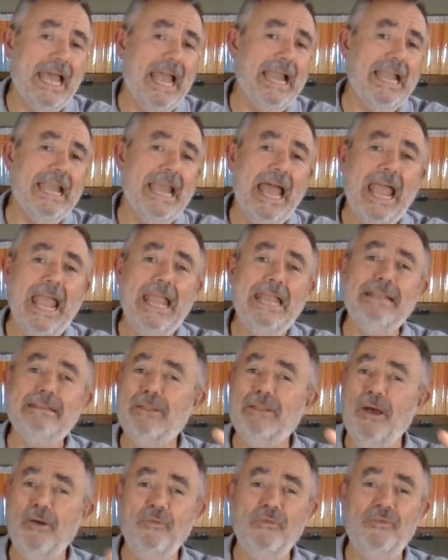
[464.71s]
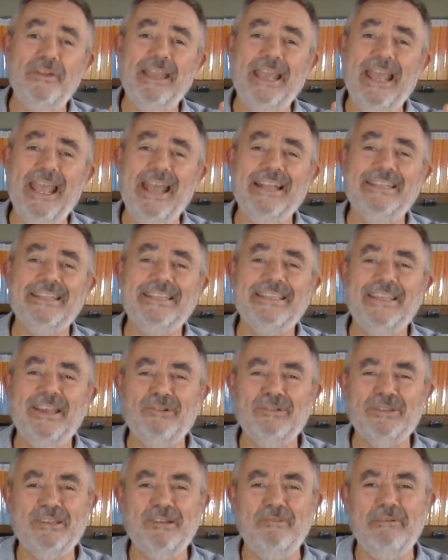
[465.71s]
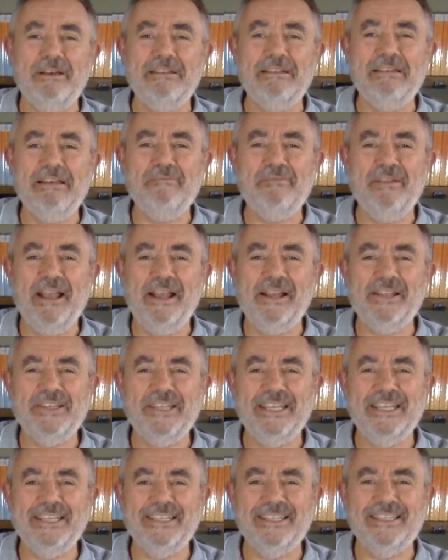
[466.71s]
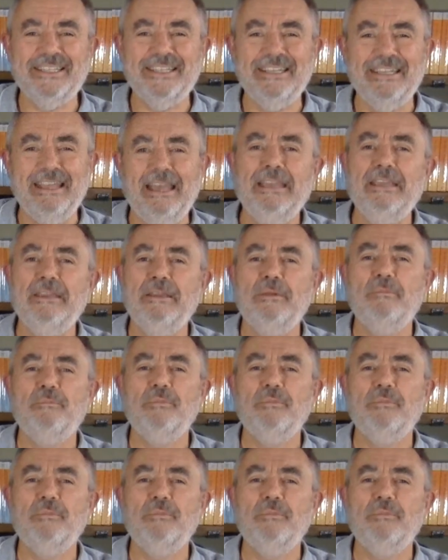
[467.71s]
And hey, don't forget to tell someone about Jesus today.